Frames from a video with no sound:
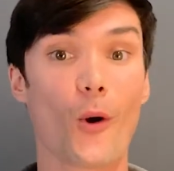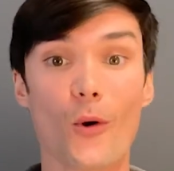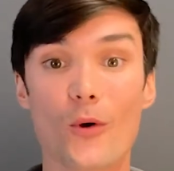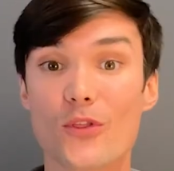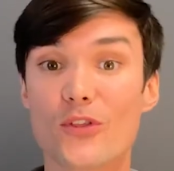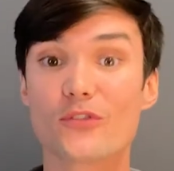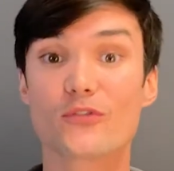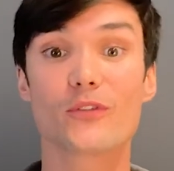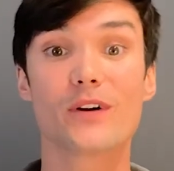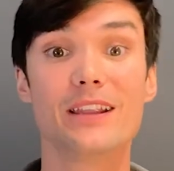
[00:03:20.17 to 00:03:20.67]

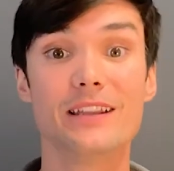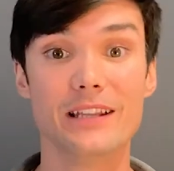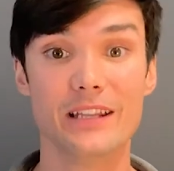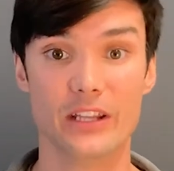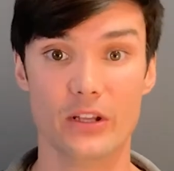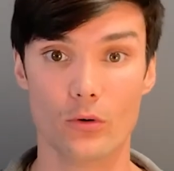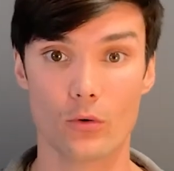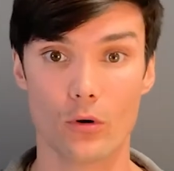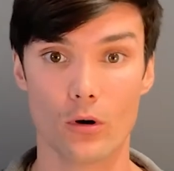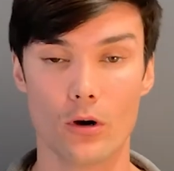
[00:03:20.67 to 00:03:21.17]

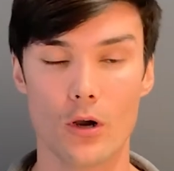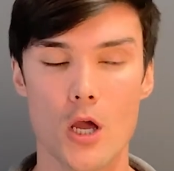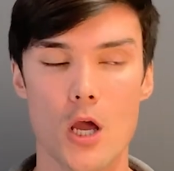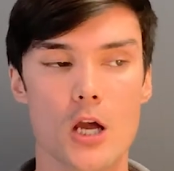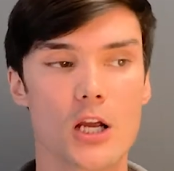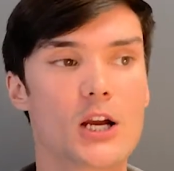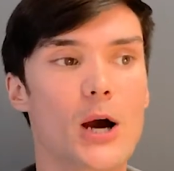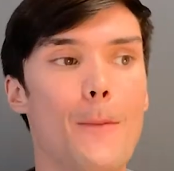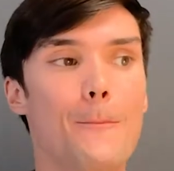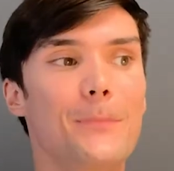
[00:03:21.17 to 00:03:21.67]
earth-friendly or
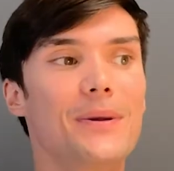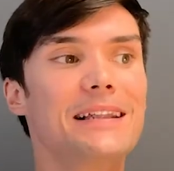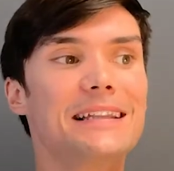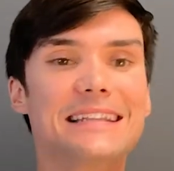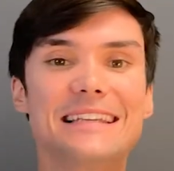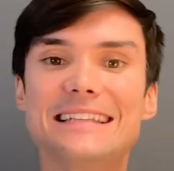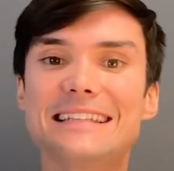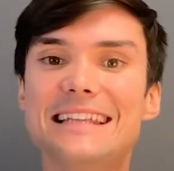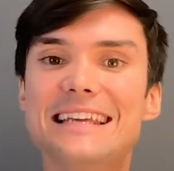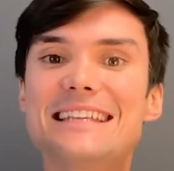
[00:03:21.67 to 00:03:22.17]

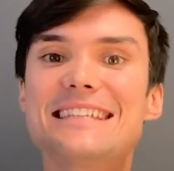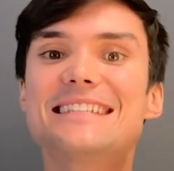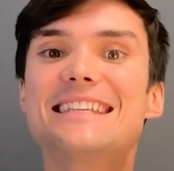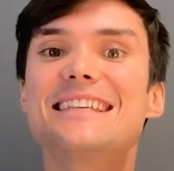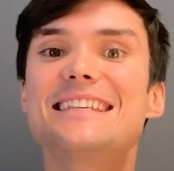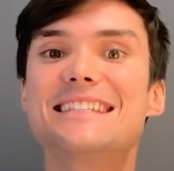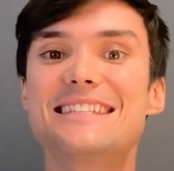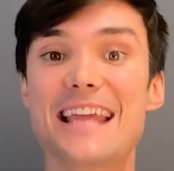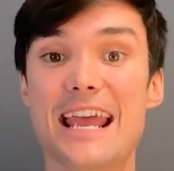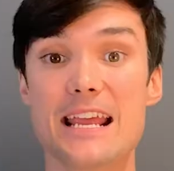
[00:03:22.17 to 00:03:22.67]
completely
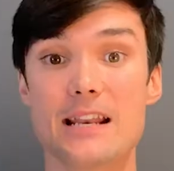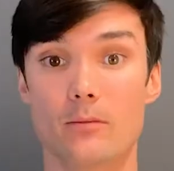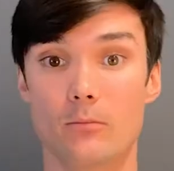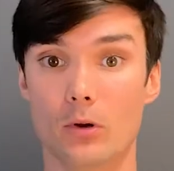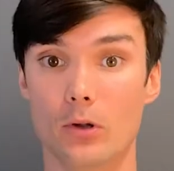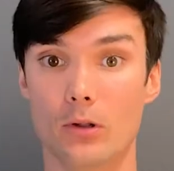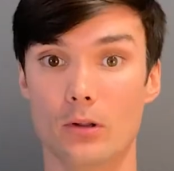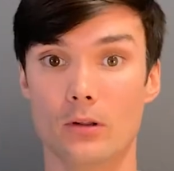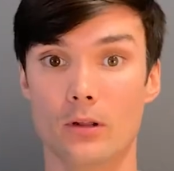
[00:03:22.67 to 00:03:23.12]
sustainable.